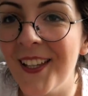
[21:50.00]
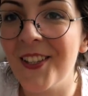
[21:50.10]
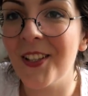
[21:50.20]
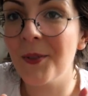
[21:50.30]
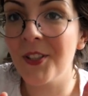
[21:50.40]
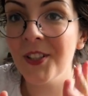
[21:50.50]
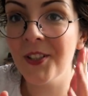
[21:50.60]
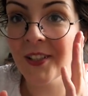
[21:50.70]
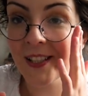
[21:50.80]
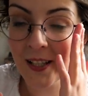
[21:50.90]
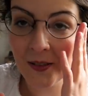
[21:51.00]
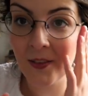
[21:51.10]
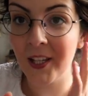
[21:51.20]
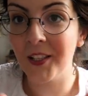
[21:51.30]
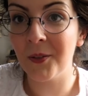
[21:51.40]
So I'm just going to do the exact same
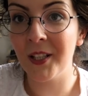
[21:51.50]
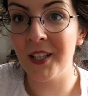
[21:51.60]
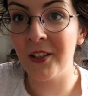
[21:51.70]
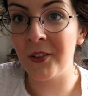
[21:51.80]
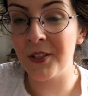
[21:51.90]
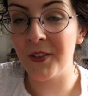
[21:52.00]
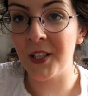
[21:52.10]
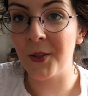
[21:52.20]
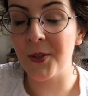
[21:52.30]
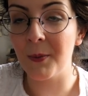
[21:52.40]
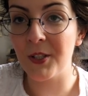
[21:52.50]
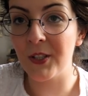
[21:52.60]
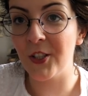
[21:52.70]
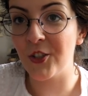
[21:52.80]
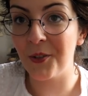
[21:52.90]
thing I already did on this video, so I'm just
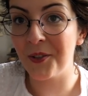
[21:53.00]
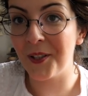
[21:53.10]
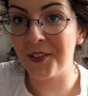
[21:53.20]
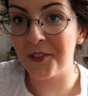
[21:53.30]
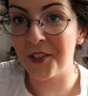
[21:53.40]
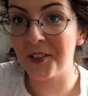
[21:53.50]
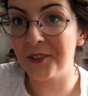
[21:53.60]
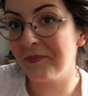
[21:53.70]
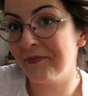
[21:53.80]
going to show you the end result.